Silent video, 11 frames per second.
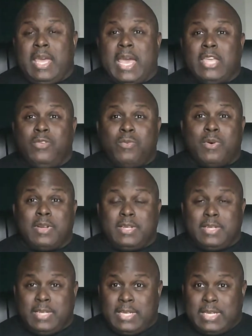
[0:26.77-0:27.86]
and you want
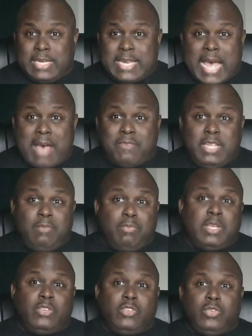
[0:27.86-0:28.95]
to dive
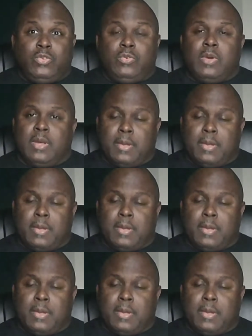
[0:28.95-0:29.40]
deep into